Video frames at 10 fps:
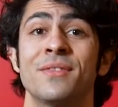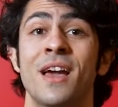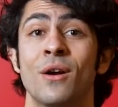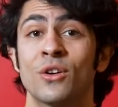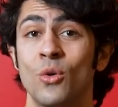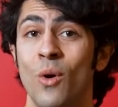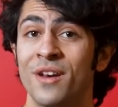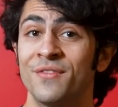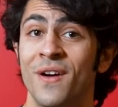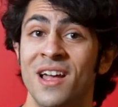that are
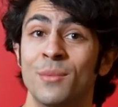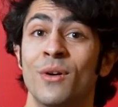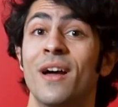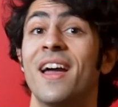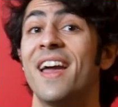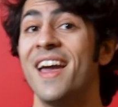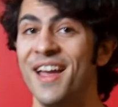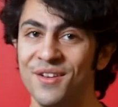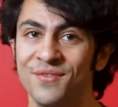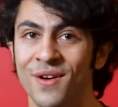quantifiable
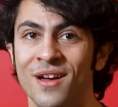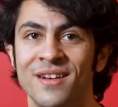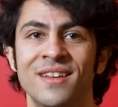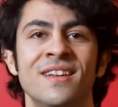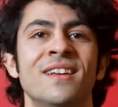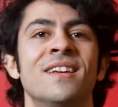and fun,